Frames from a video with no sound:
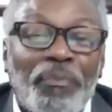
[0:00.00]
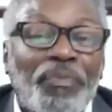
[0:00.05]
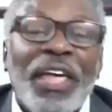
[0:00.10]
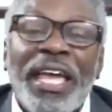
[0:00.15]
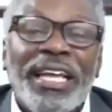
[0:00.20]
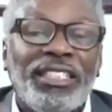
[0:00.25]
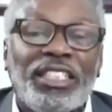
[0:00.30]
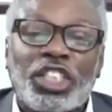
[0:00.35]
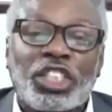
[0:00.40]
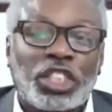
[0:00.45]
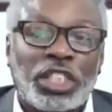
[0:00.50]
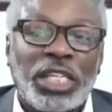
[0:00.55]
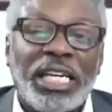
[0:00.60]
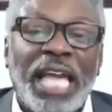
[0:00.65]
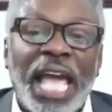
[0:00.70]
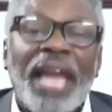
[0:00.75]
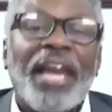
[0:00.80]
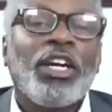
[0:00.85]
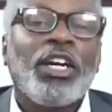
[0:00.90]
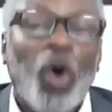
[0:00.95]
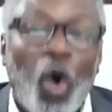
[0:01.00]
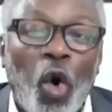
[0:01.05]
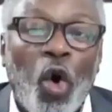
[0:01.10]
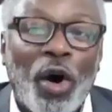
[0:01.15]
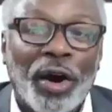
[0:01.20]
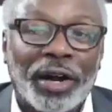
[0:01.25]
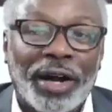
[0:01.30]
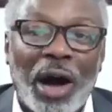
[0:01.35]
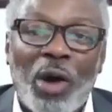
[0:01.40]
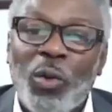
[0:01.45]
things get in
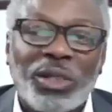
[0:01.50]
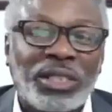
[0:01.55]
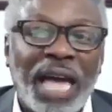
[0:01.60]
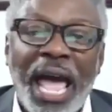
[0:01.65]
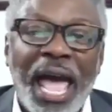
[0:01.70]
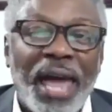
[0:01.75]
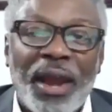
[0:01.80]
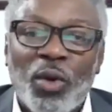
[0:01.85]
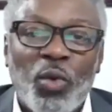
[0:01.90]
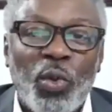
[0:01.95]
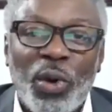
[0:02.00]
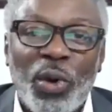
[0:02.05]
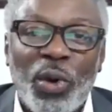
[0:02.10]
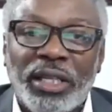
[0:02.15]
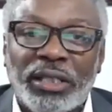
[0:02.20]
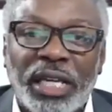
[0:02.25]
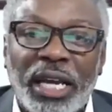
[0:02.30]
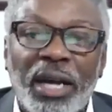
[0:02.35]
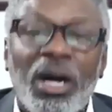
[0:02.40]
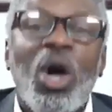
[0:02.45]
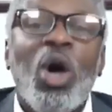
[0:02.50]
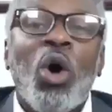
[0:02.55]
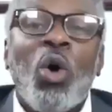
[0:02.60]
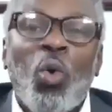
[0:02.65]
order. I wish I had a witness here.